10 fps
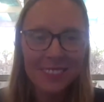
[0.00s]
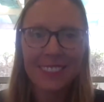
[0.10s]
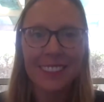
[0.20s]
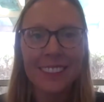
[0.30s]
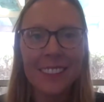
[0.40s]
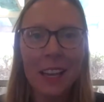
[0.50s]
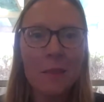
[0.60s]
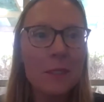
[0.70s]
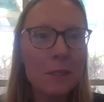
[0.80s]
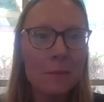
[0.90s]
is
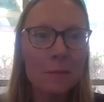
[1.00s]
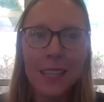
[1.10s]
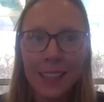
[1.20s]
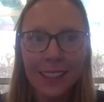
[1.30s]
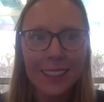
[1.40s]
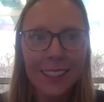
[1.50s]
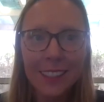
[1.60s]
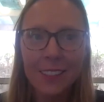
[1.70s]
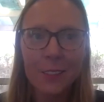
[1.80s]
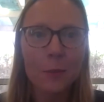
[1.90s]
happening to me
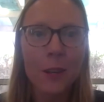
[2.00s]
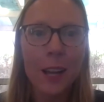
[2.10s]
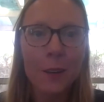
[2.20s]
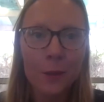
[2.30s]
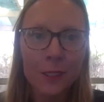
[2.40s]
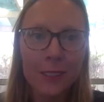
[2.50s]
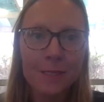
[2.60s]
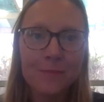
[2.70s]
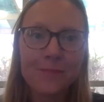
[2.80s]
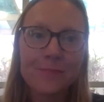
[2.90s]
here where I work.
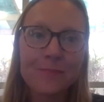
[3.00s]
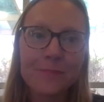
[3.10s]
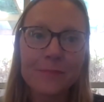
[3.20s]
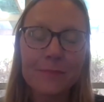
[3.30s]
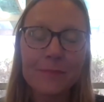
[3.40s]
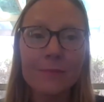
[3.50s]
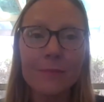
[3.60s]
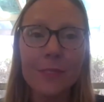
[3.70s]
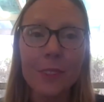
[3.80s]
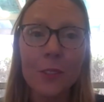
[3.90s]

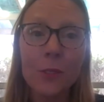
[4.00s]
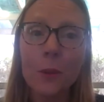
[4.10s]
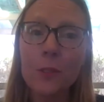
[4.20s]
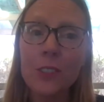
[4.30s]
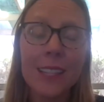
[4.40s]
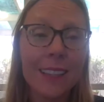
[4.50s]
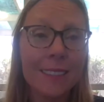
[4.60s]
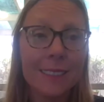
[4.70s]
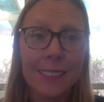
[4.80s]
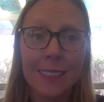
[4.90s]
So I just say,
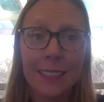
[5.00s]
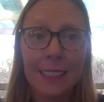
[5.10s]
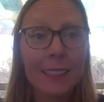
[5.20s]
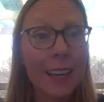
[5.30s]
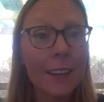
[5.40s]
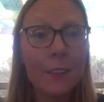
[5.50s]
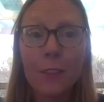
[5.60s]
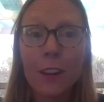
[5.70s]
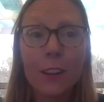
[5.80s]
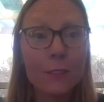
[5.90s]
get
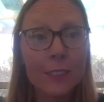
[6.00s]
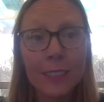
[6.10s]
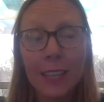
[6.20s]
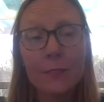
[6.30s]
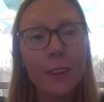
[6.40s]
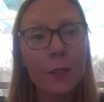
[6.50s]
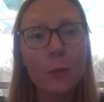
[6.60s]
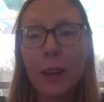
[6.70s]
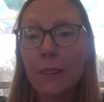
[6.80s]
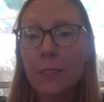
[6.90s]
involved and find
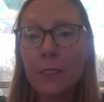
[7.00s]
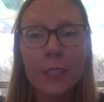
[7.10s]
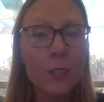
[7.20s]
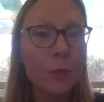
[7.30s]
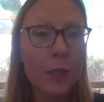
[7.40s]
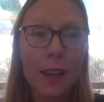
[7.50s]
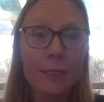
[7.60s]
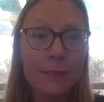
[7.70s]
whatever in you can.